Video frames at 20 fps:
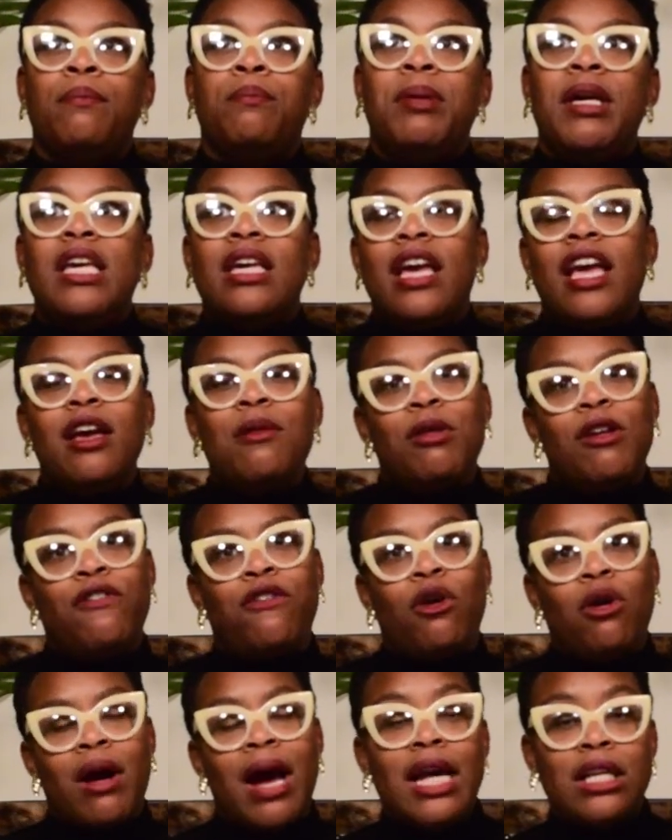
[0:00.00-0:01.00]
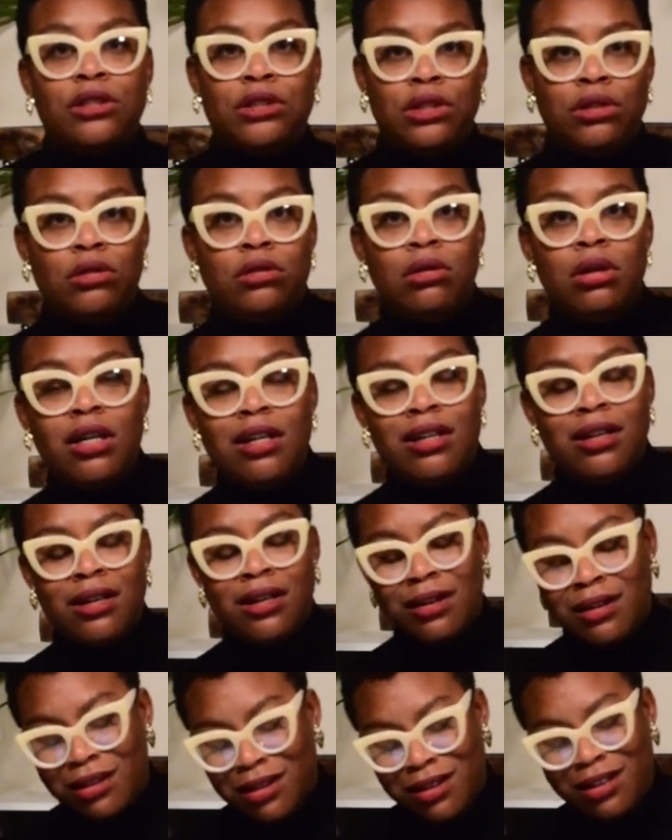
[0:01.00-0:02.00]
Being before I do,
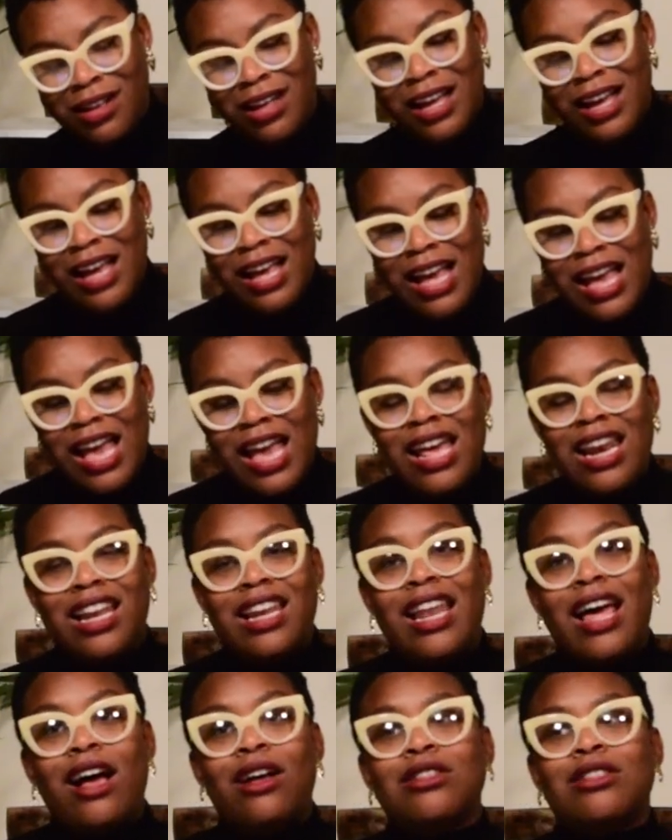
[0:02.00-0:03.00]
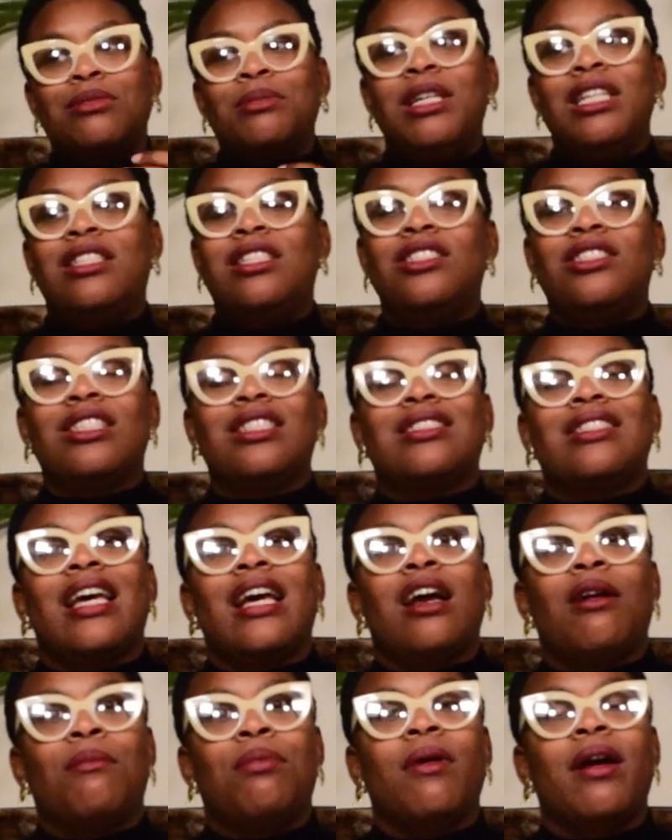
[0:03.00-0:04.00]
it allows me to just
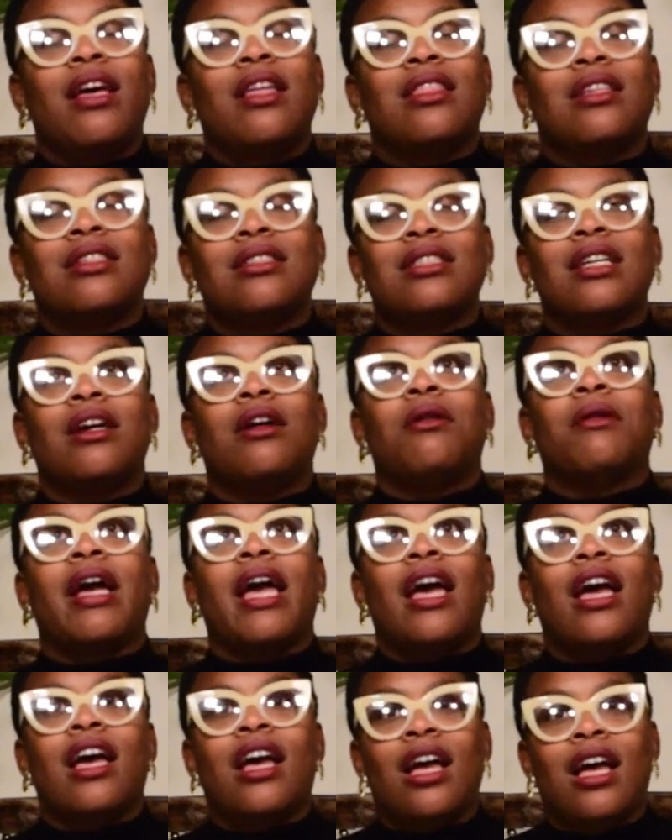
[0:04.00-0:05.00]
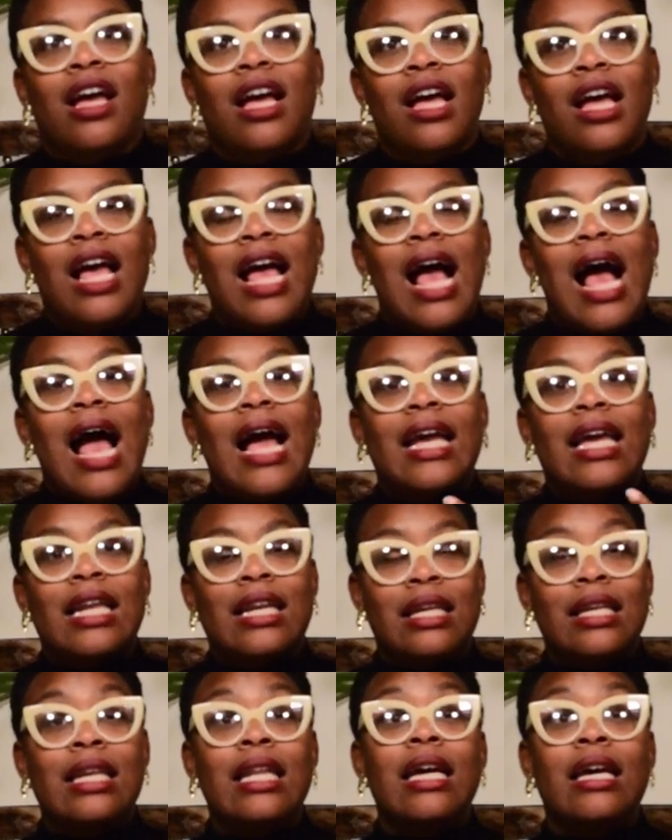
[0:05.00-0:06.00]
take a breath and say, okay, I
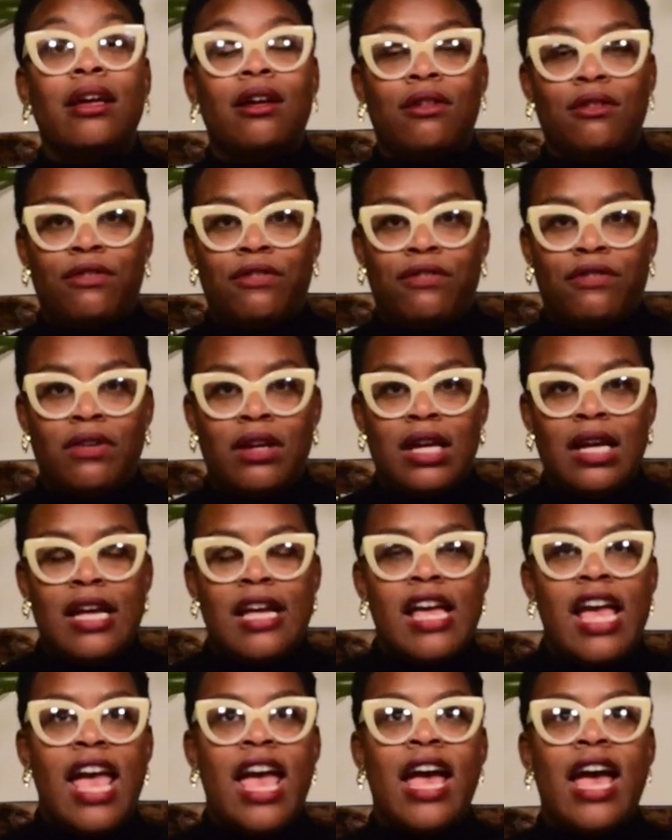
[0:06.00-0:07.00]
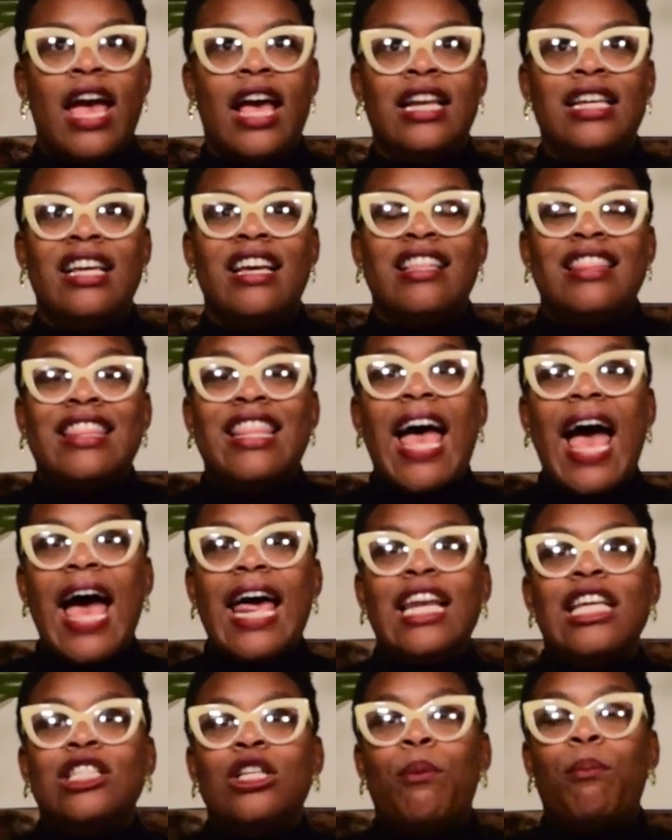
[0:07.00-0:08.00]
can live. And
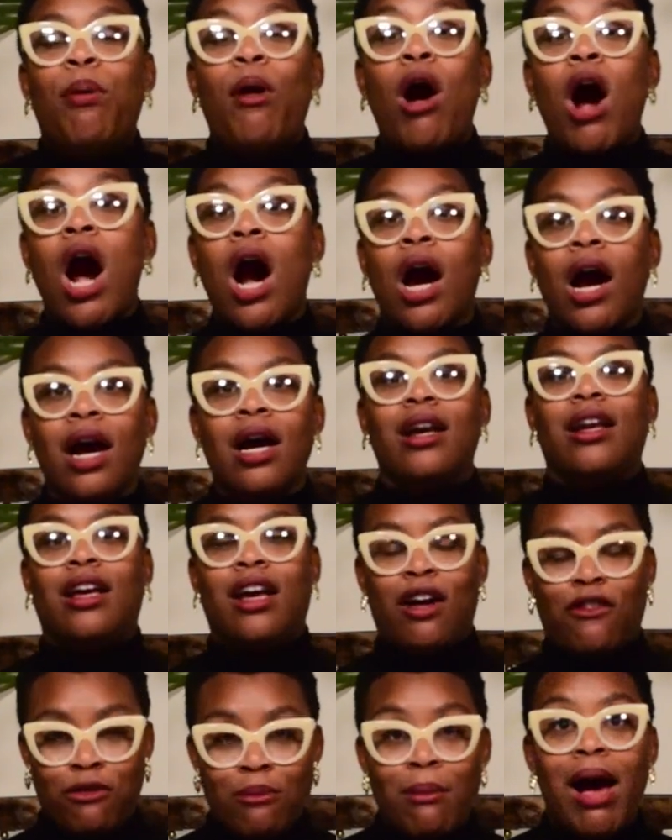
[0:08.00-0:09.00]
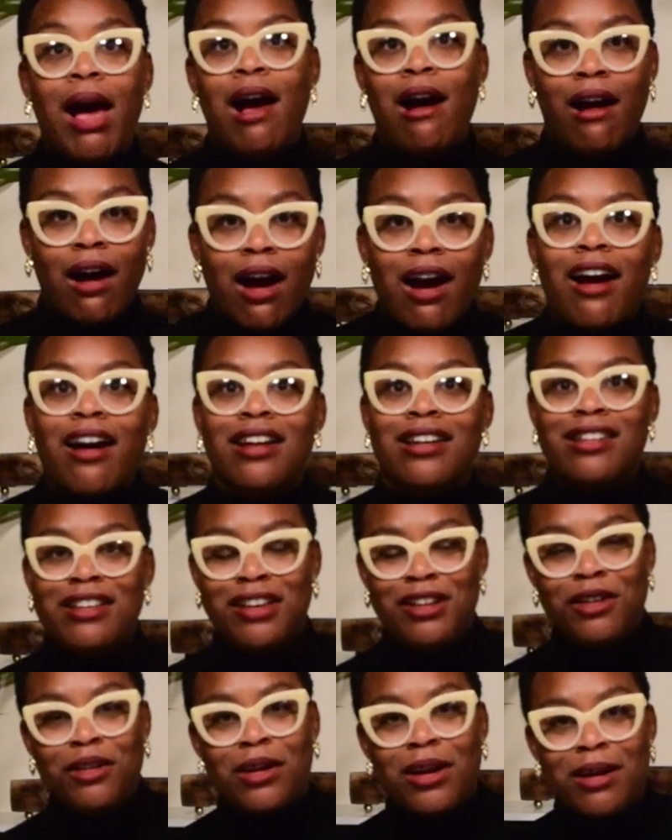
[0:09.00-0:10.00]
that is a part of my art.
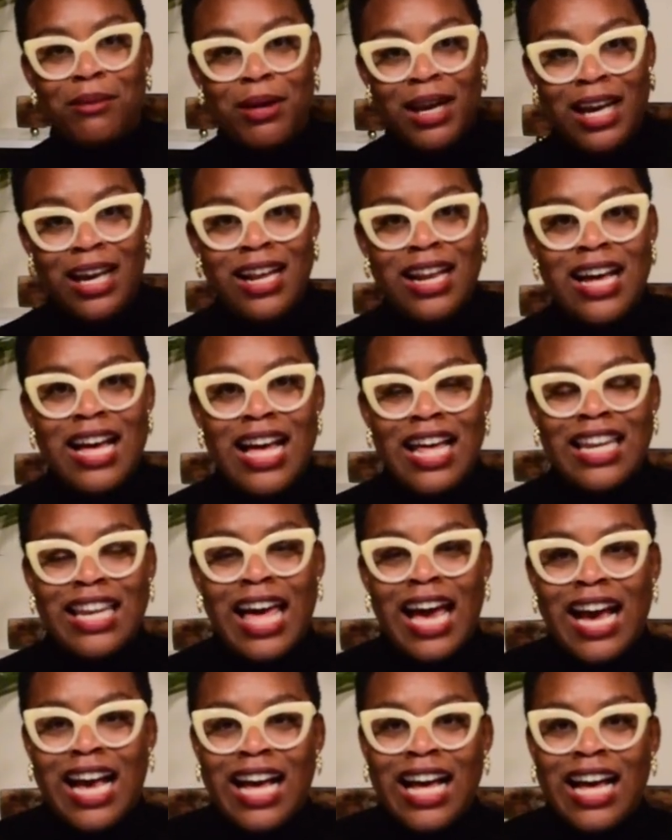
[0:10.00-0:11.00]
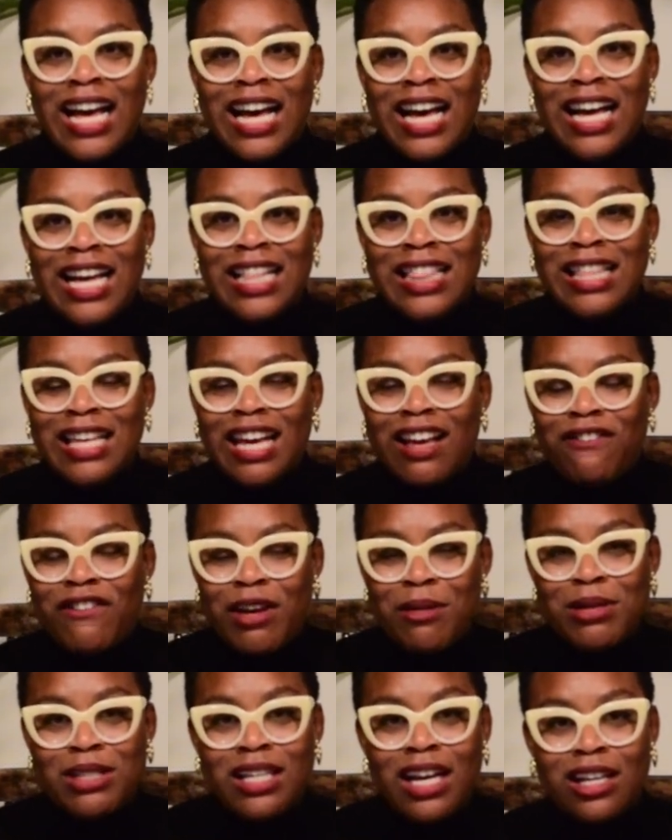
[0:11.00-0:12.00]
You know what I mean? Like the
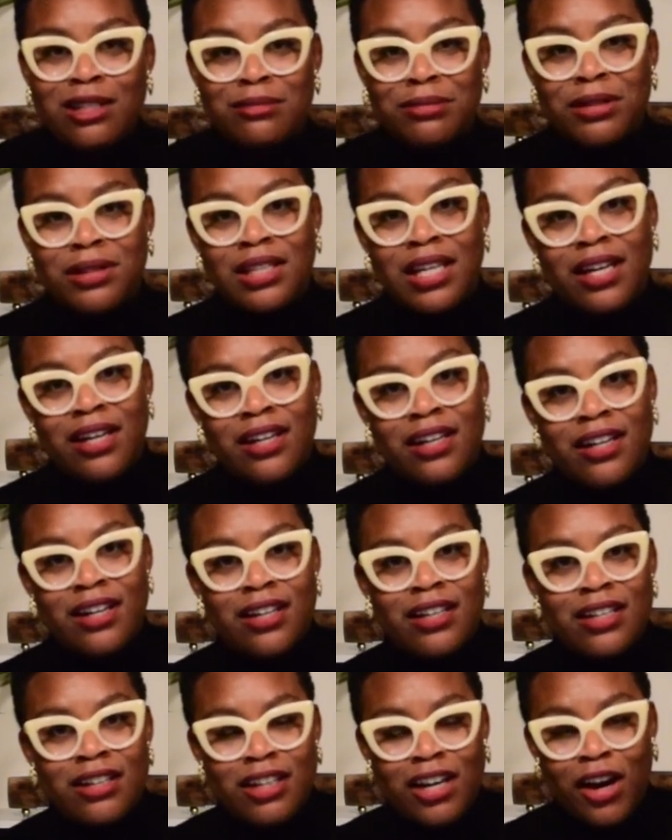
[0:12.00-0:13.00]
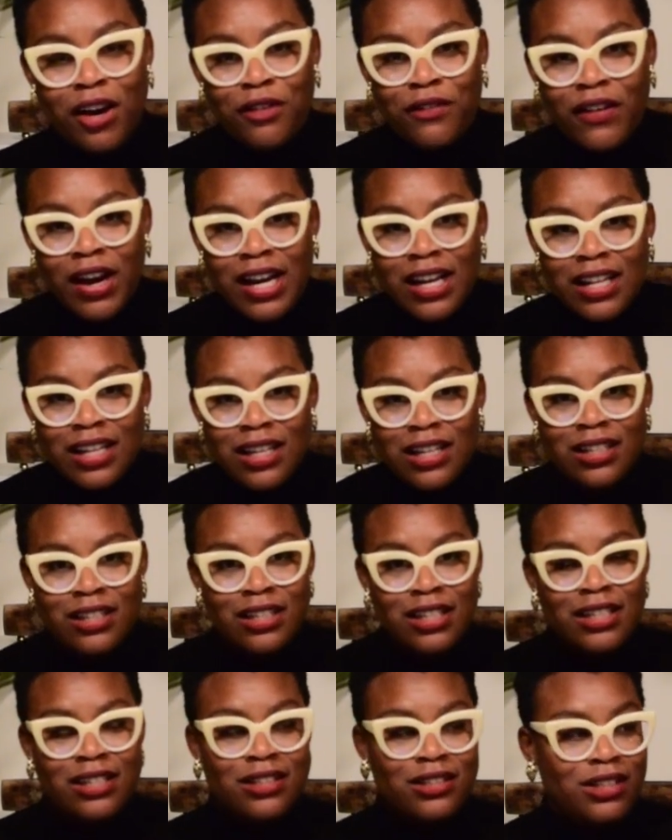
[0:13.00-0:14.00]
famous gospel singer, Kirk Franklin,
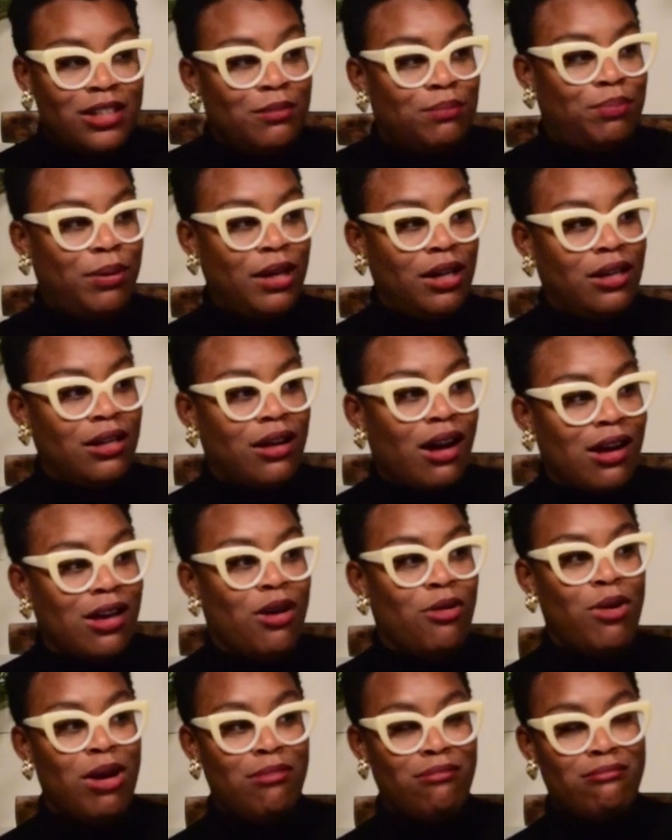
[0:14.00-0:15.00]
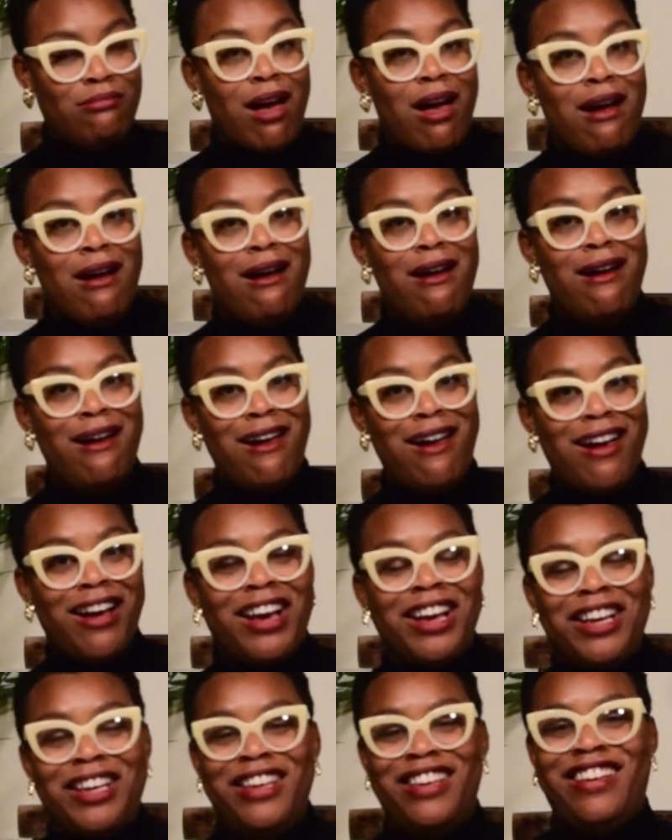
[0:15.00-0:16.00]
GP, are you with
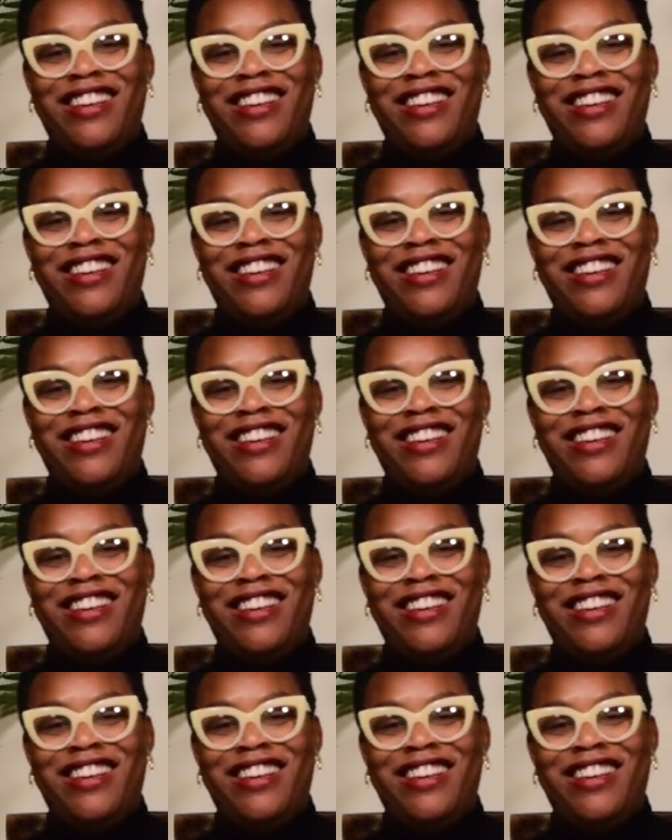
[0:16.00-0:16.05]
me?